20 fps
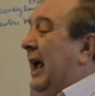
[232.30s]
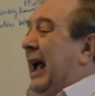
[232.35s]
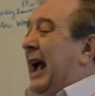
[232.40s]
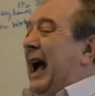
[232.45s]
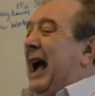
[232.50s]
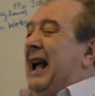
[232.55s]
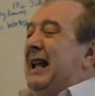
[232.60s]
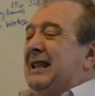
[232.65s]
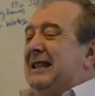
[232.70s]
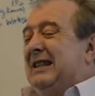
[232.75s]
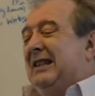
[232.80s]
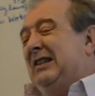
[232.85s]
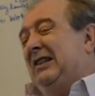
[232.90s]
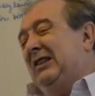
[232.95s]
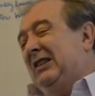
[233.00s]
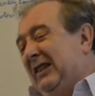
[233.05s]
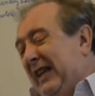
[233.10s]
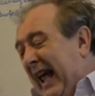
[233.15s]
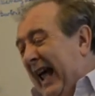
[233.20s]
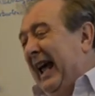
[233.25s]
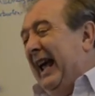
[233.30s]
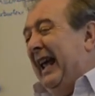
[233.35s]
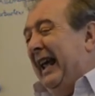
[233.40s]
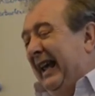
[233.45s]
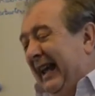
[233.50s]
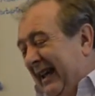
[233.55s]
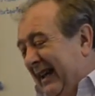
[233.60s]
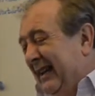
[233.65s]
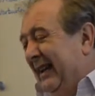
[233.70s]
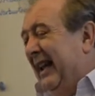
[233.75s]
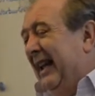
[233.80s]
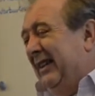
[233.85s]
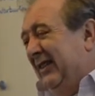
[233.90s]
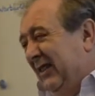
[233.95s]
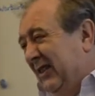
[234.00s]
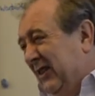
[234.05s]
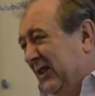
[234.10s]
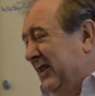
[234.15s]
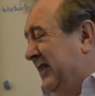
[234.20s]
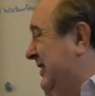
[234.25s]
And say,
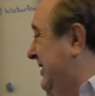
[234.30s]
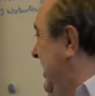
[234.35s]
let's just